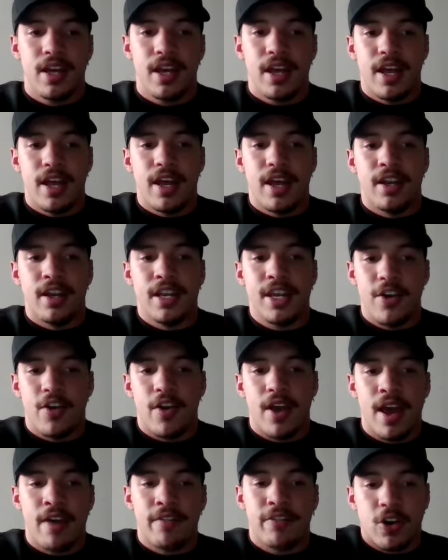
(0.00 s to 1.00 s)
And
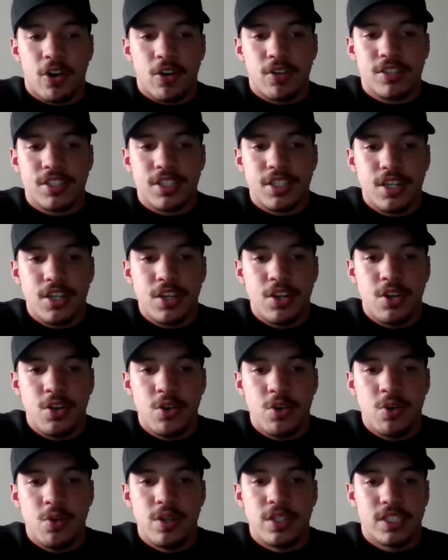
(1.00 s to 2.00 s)
here I have Carson,
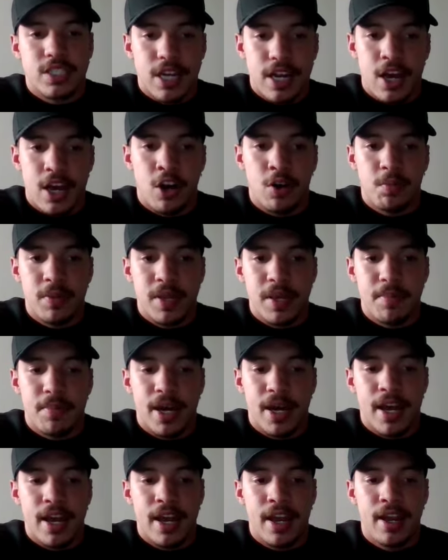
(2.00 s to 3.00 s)
who is going to help me
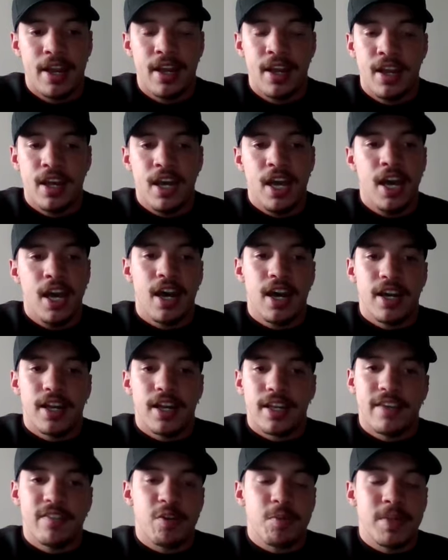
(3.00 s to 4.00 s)
by
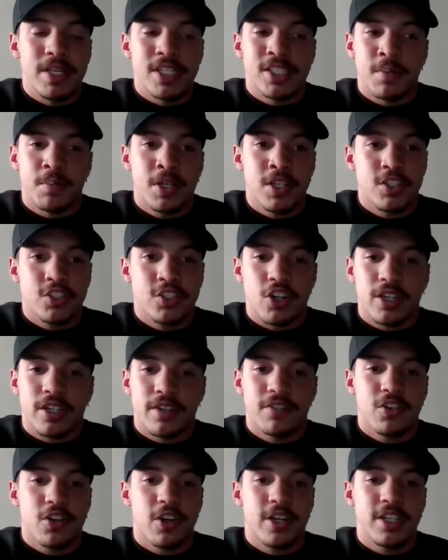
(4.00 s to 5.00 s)
giving me some
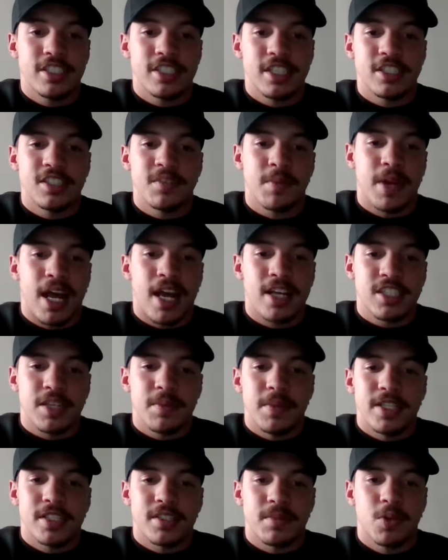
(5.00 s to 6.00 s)
constructive criticism and
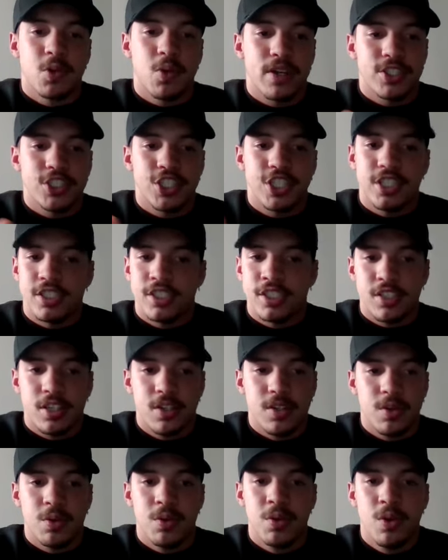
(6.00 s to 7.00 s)
asking me some questions.
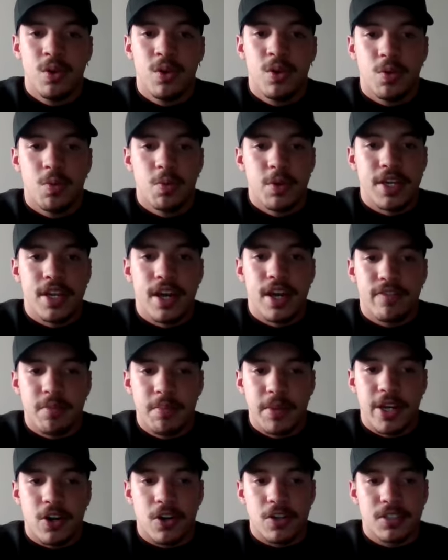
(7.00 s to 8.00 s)
So, what do you got for
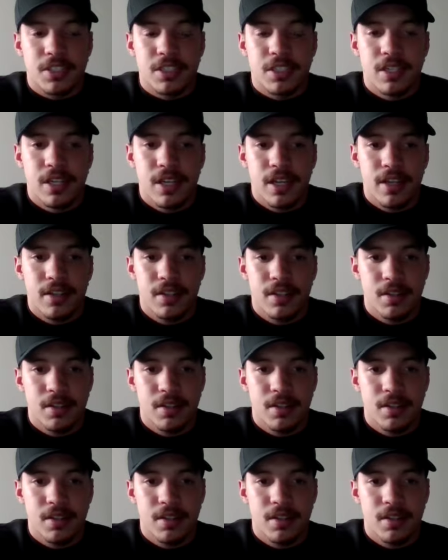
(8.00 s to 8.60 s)
me, Carson?